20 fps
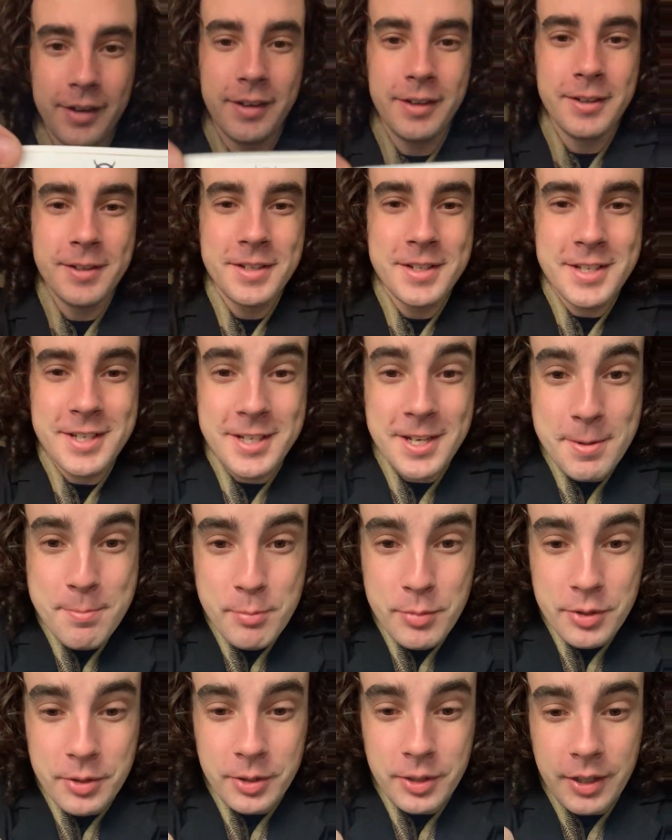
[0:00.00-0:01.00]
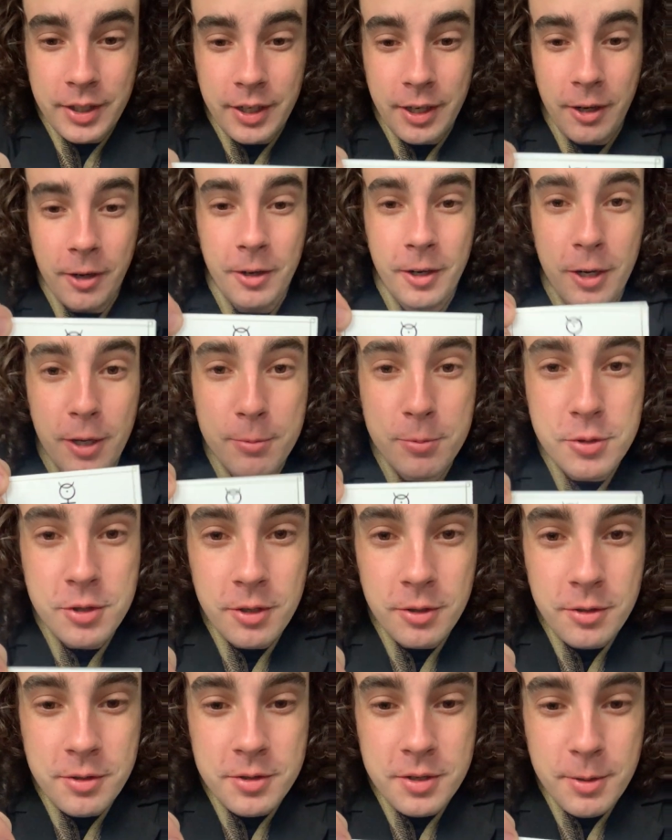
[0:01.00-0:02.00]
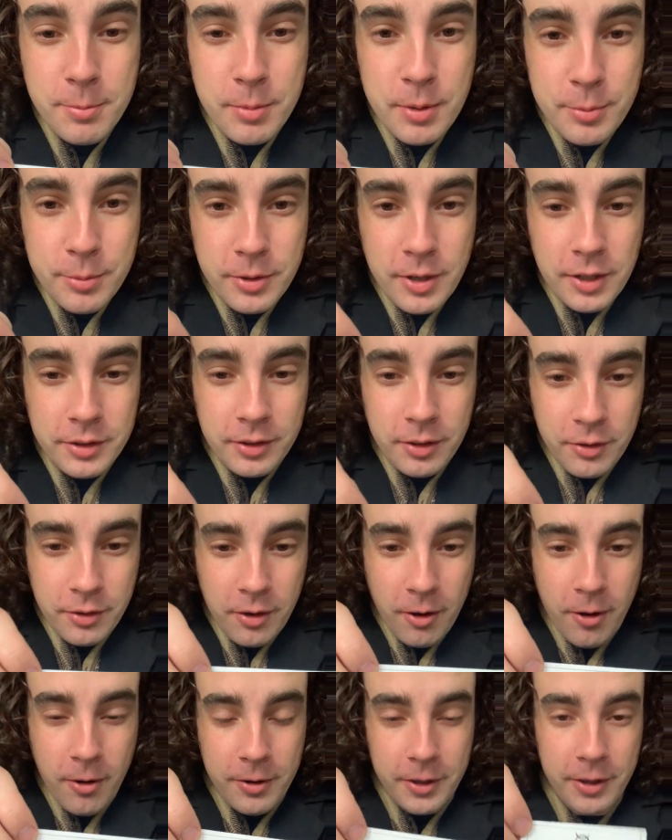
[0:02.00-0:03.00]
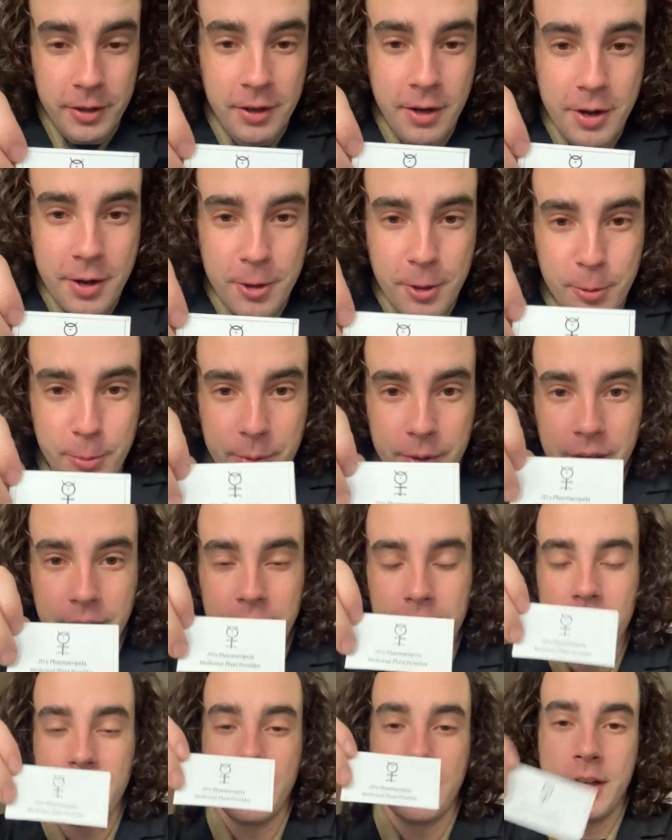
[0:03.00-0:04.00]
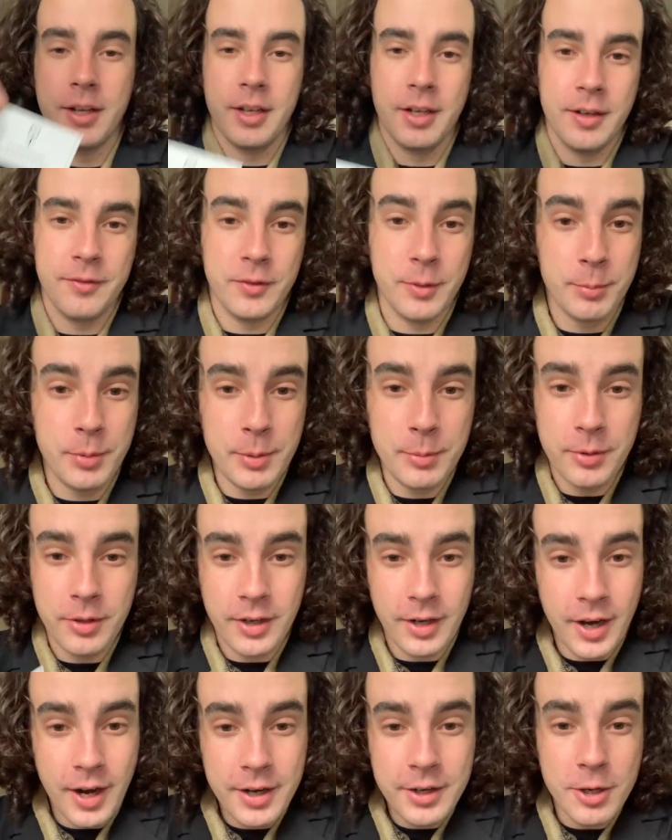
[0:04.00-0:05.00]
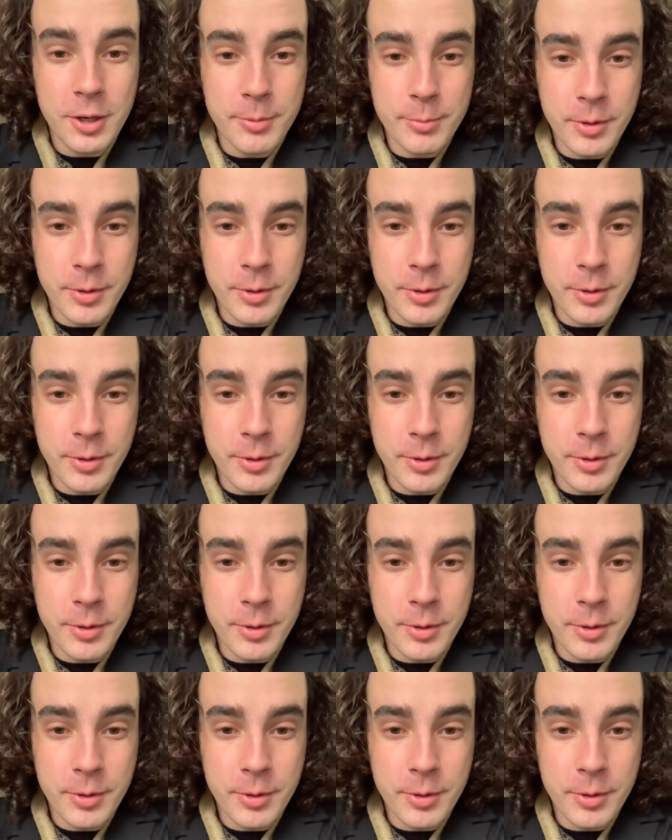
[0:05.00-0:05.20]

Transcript: little symbol here. Now, I'm sure there's some people out there that already know, but of the people that I know